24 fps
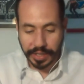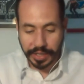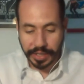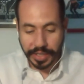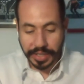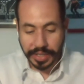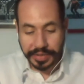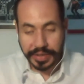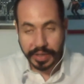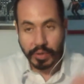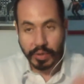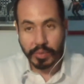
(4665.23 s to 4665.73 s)

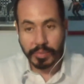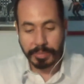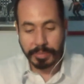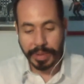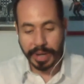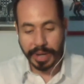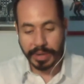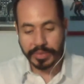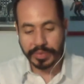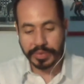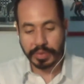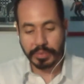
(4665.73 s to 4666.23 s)
in the
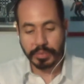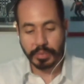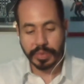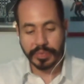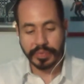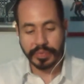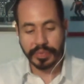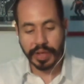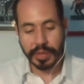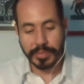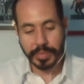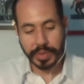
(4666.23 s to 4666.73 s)
comparison
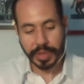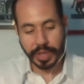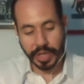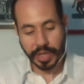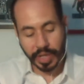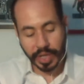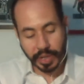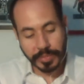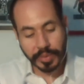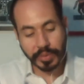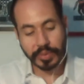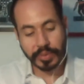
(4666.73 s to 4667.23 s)
with
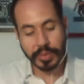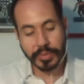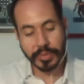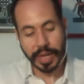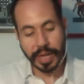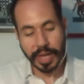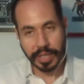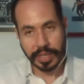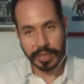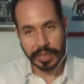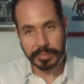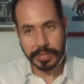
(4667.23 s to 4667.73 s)
Hamilton,
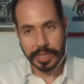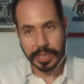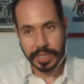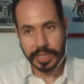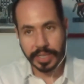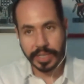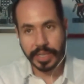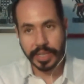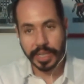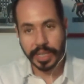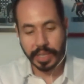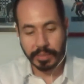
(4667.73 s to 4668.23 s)

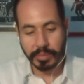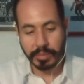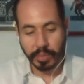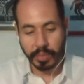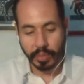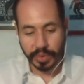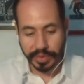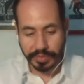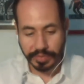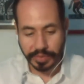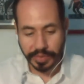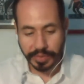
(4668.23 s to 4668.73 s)
Alemán, and
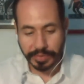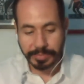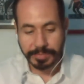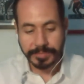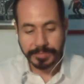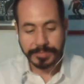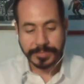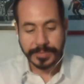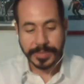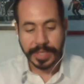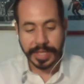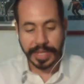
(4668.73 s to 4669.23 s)
Bolívar,
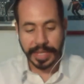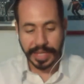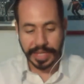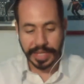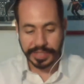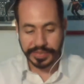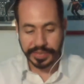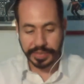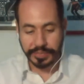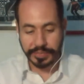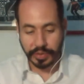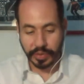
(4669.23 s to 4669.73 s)

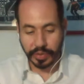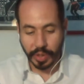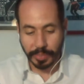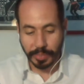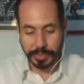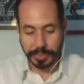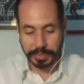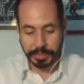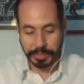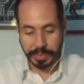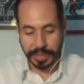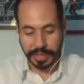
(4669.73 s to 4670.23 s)
as
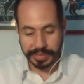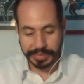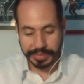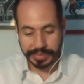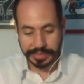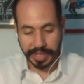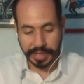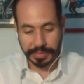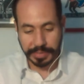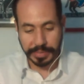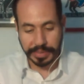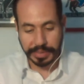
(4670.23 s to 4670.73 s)
developed by
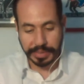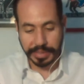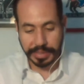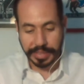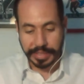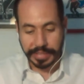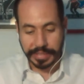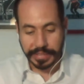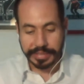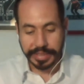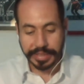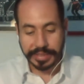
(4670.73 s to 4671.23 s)
Simon.
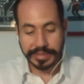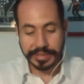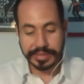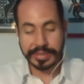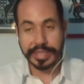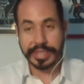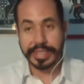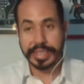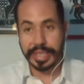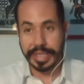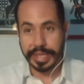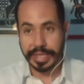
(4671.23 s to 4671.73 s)
That is
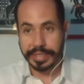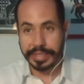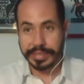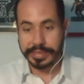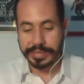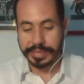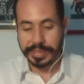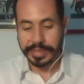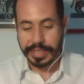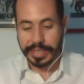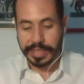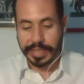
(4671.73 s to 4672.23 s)
the
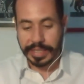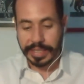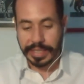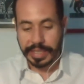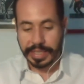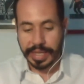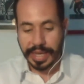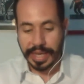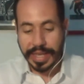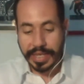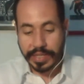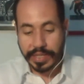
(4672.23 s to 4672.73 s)
case,
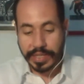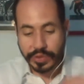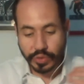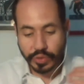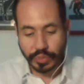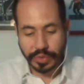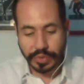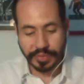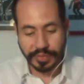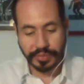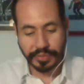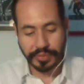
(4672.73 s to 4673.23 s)
less
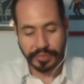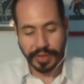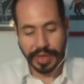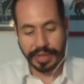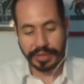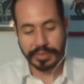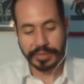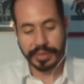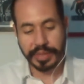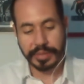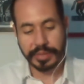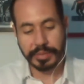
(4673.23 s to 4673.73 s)
due to the
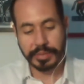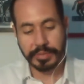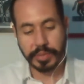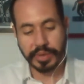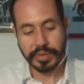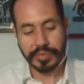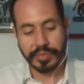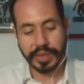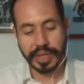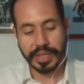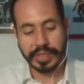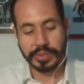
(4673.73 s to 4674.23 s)
fact that
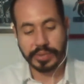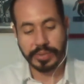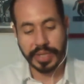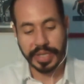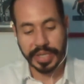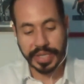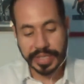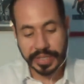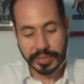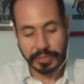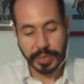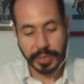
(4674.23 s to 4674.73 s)
Bonifácio
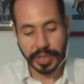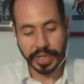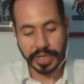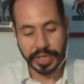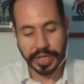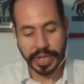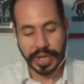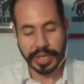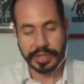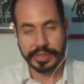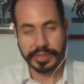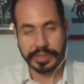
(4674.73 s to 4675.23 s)
is
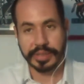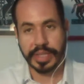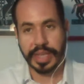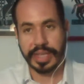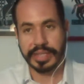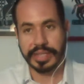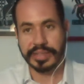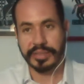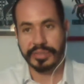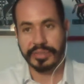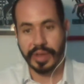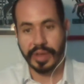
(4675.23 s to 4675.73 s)
recognized
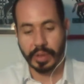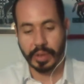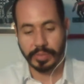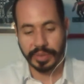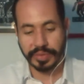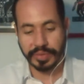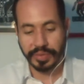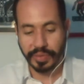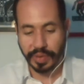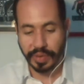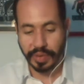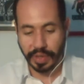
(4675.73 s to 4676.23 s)
as a
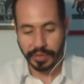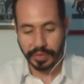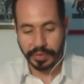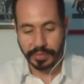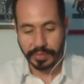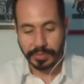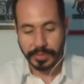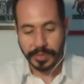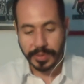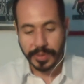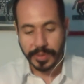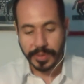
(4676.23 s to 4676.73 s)
founding
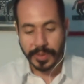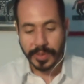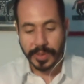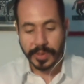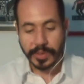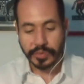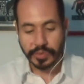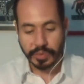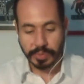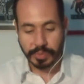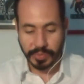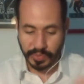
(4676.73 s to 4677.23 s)
father
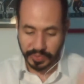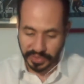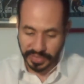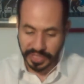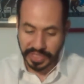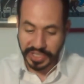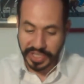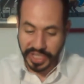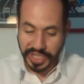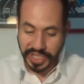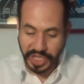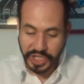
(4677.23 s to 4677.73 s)
to
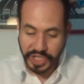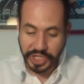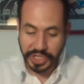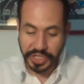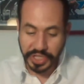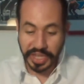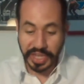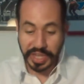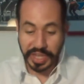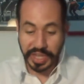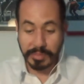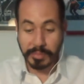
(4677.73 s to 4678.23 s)
Brazilian
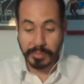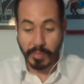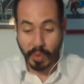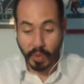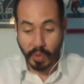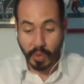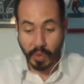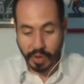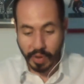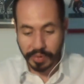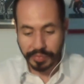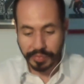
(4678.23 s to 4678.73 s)
nation, and
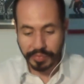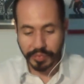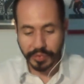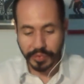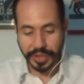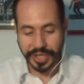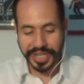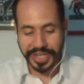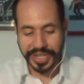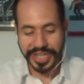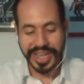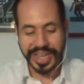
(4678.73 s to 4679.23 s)
more
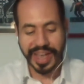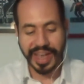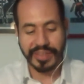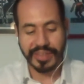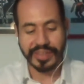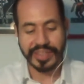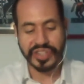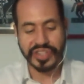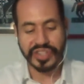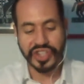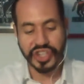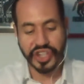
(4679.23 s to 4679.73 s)
for he
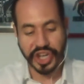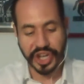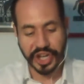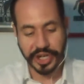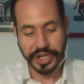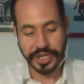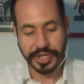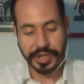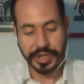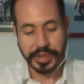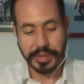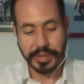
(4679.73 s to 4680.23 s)
having
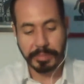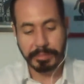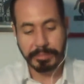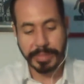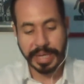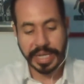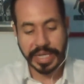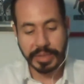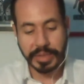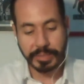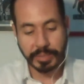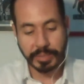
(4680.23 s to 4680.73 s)
shared many